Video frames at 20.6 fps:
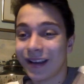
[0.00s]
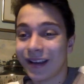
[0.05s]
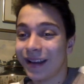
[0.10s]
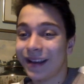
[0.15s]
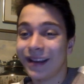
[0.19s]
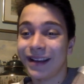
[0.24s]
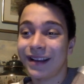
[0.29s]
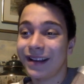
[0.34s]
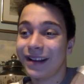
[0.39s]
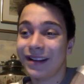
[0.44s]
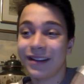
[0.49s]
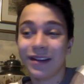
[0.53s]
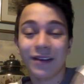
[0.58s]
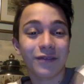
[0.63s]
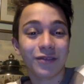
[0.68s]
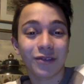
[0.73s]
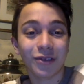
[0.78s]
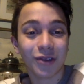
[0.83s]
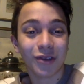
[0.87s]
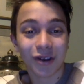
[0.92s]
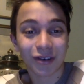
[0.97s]
I love
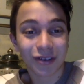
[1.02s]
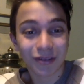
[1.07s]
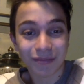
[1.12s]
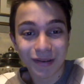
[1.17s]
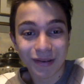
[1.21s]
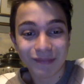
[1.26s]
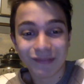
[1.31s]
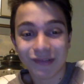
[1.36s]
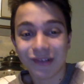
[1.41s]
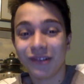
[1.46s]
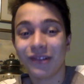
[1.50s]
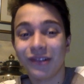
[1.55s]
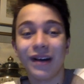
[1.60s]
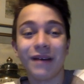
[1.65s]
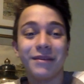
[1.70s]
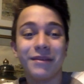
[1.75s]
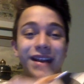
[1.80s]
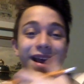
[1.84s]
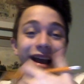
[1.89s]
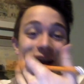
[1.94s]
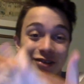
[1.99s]
to talk to people.
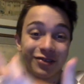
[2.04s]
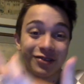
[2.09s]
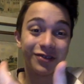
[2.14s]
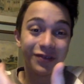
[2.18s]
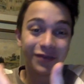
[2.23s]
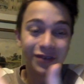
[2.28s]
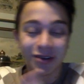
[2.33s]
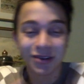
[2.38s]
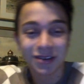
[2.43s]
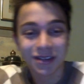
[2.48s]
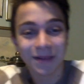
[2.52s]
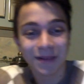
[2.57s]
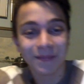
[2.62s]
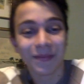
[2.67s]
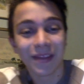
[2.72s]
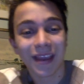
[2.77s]
I'm an extrovert.